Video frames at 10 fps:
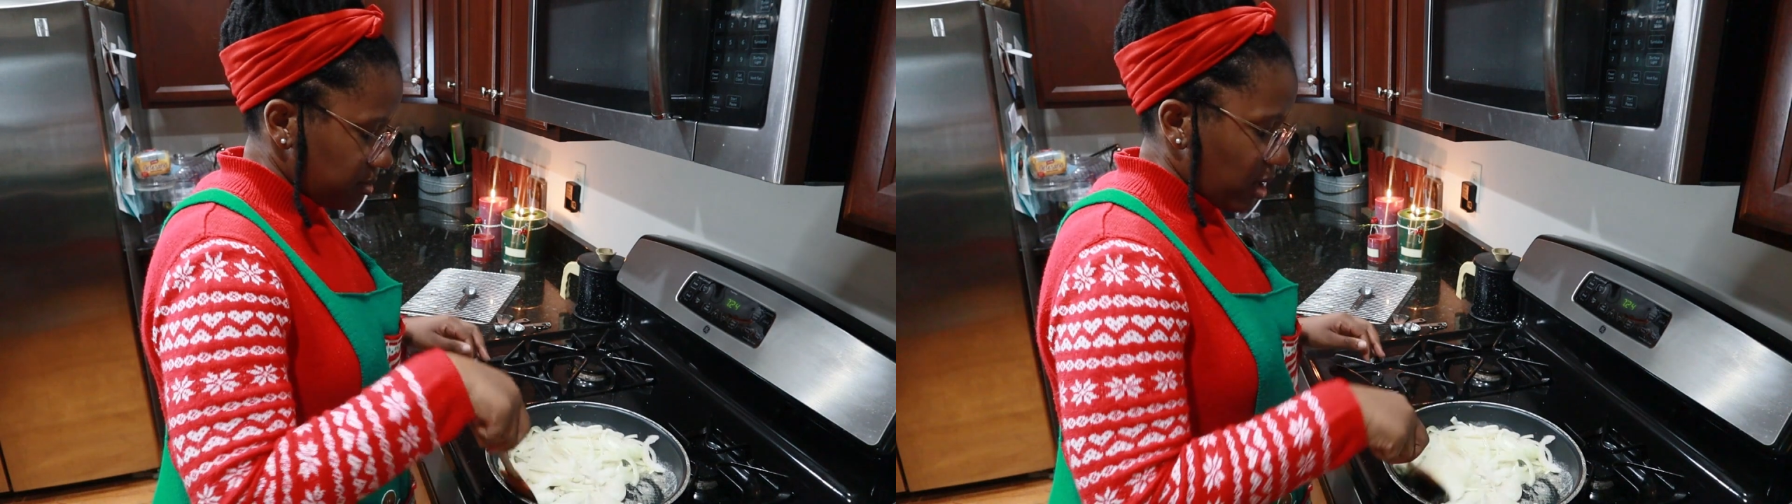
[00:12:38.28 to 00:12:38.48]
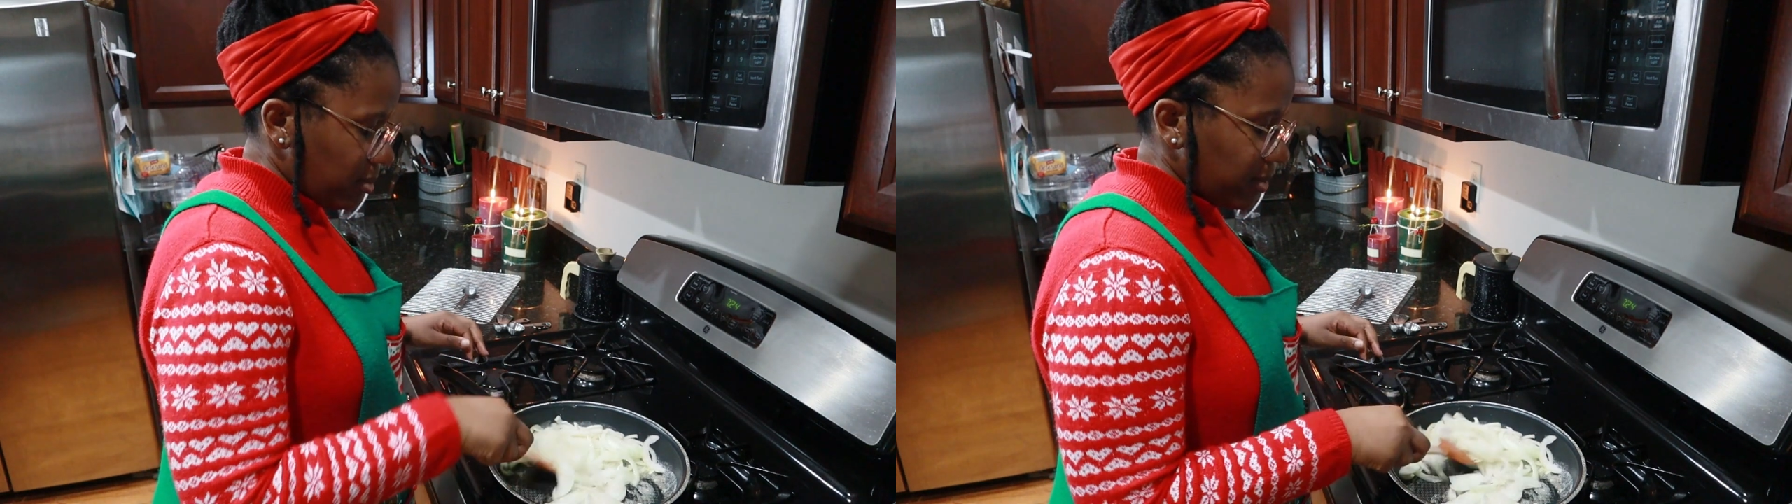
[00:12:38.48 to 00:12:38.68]

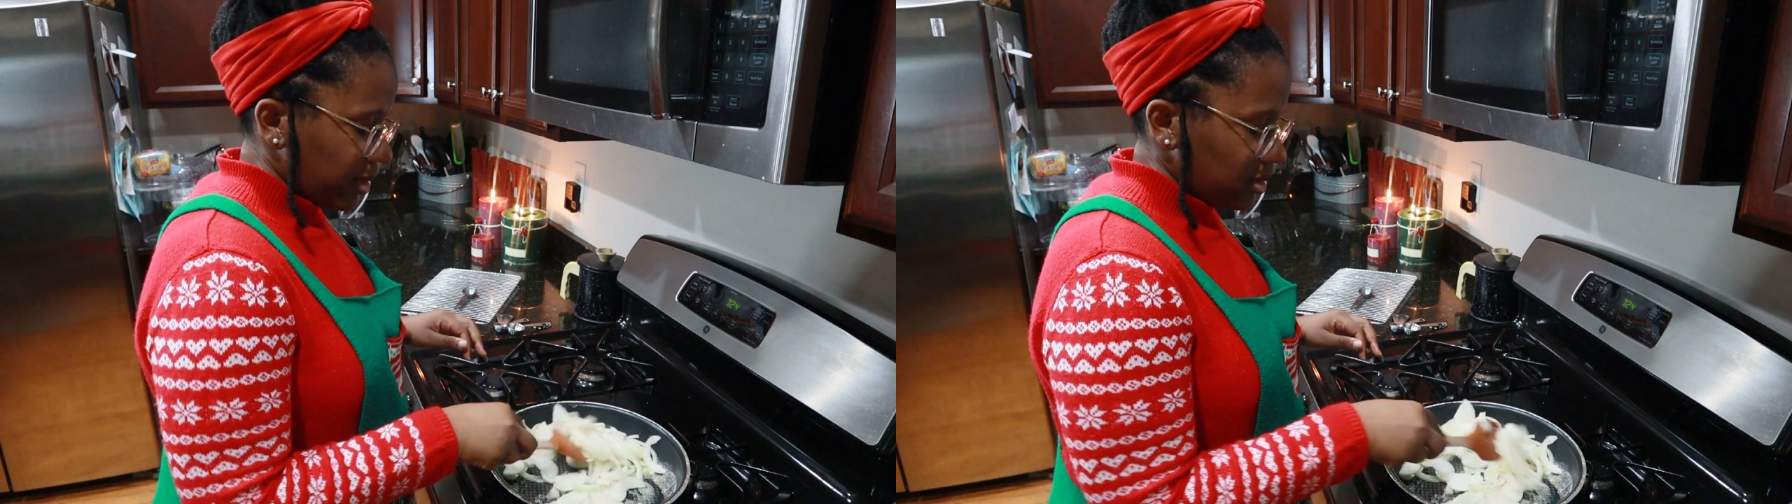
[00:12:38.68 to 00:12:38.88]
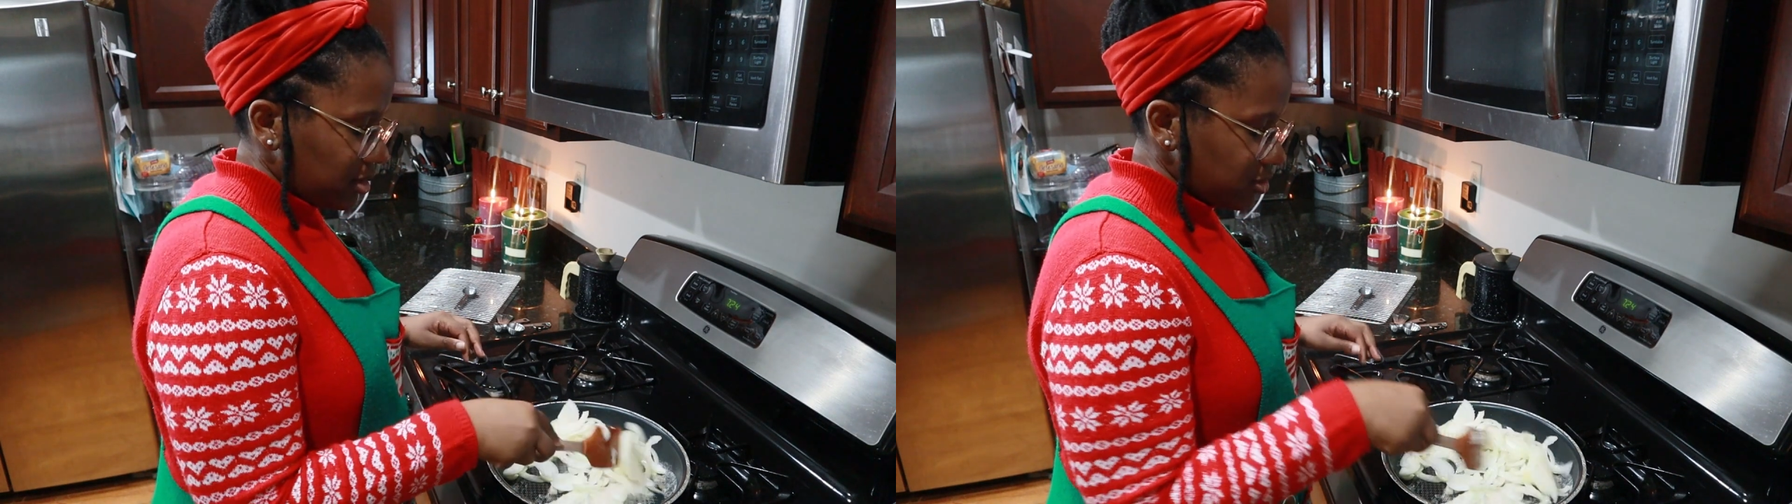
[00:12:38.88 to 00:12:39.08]
Probably
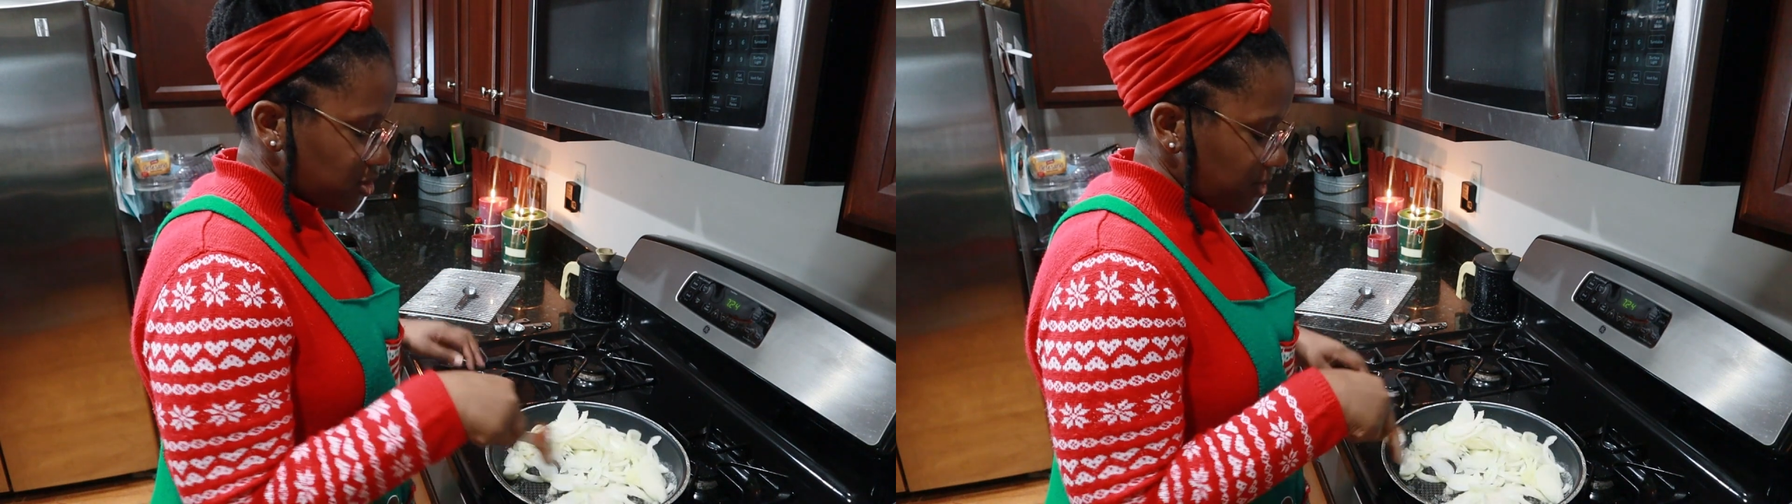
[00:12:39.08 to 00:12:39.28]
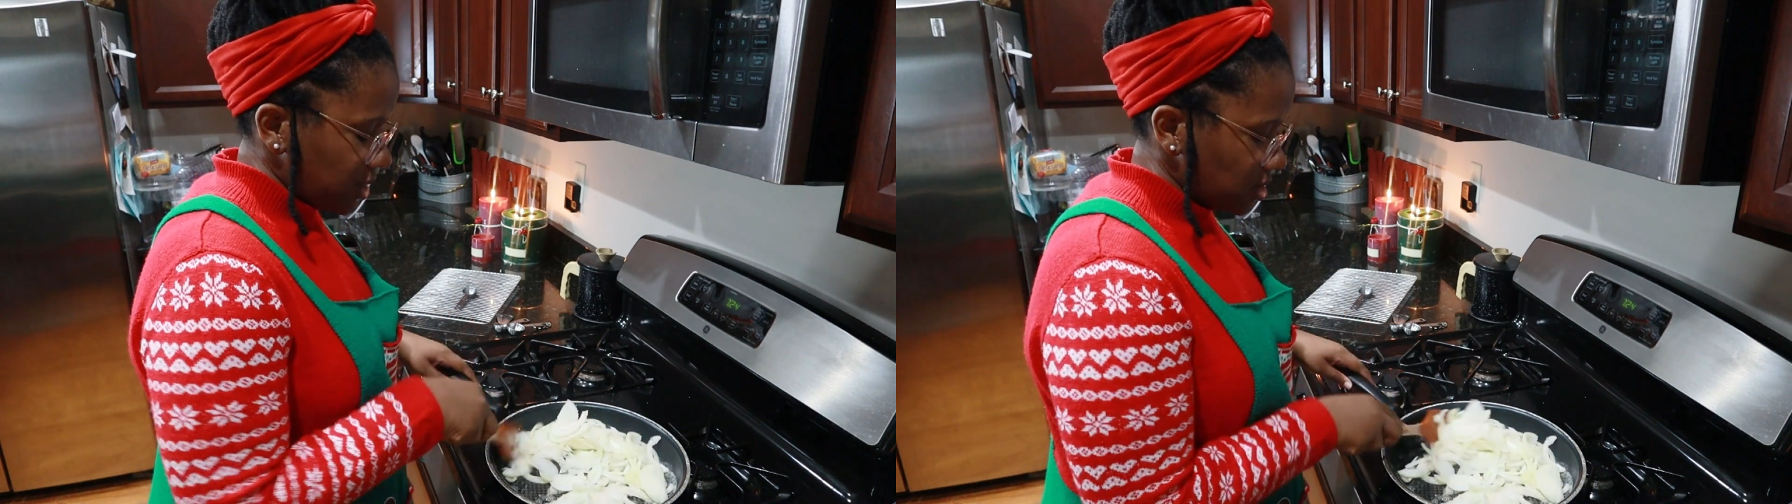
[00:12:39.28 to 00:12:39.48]
a little
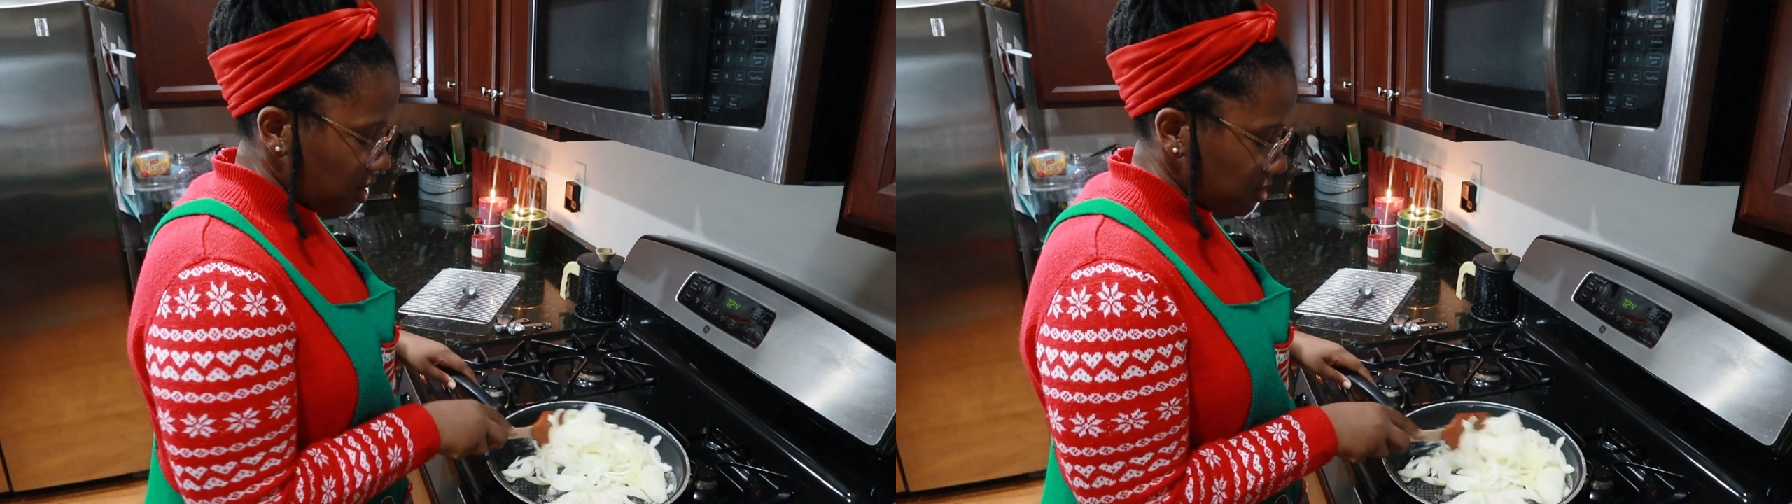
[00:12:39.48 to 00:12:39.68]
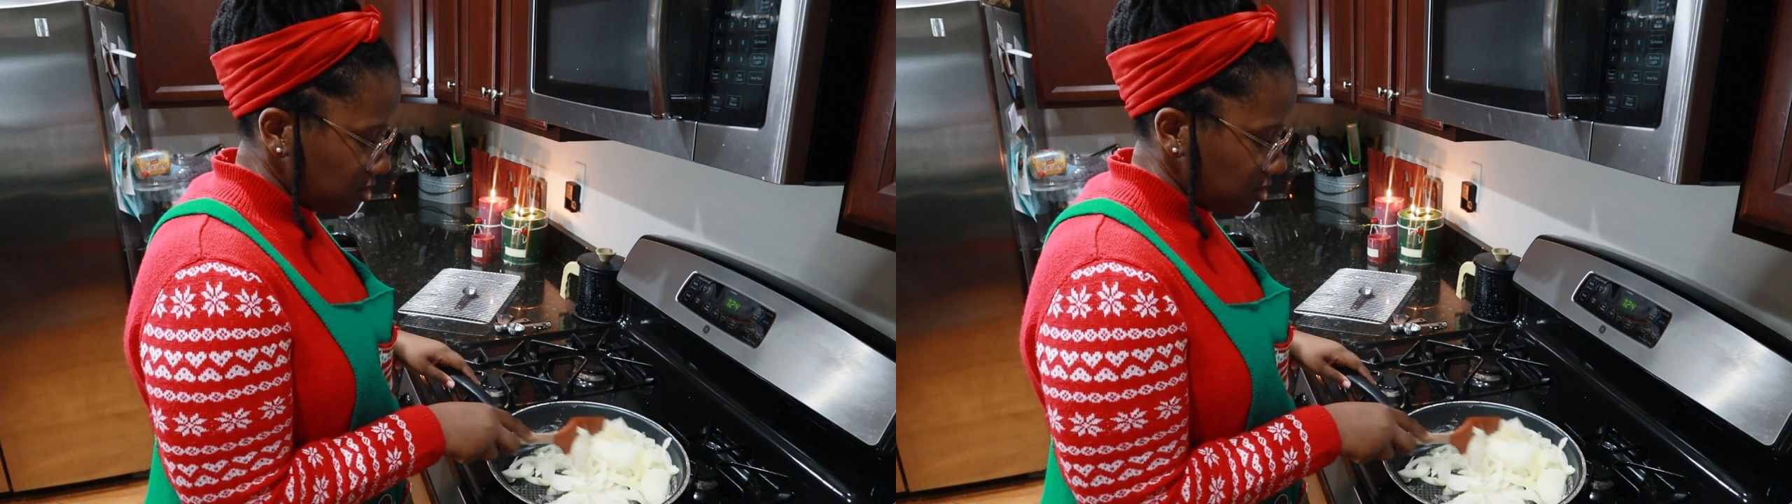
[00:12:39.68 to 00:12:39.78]
too much salt.